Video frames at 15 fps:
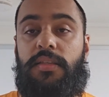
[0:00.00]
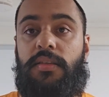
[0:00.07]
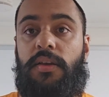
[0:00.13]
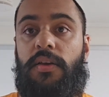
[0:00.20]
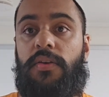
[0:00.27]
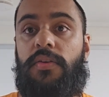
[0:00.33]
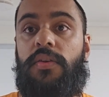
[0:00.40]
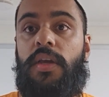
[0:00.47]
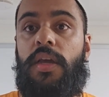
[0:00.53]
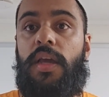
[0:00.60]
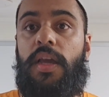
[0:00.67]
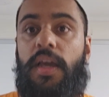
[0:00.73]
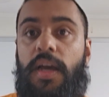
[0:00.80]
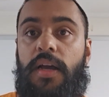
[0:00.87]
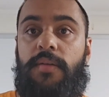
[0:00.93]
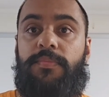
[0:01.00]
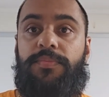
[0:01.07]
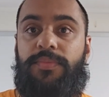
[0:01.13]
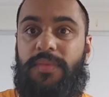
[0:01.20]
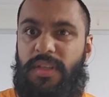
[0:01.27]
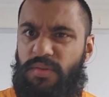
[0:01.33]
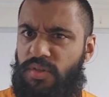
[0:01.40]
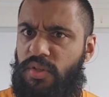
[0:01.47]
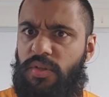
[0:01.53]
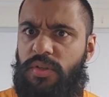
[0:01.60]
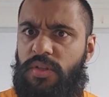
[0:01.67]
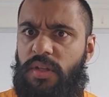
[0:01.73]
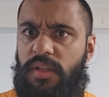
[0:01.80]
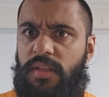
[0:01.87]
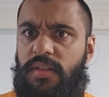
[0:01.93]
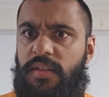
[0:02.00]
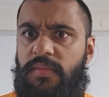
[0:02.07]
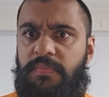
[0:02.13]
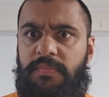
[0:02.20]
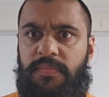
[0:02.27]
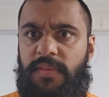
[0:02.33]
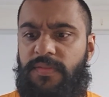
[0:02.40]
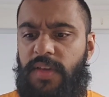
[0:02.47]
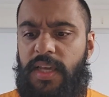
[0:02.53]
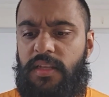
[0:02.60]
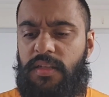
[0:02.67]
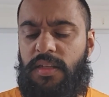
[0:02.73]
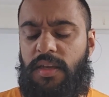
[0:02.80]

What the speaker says: So it was a good solid event.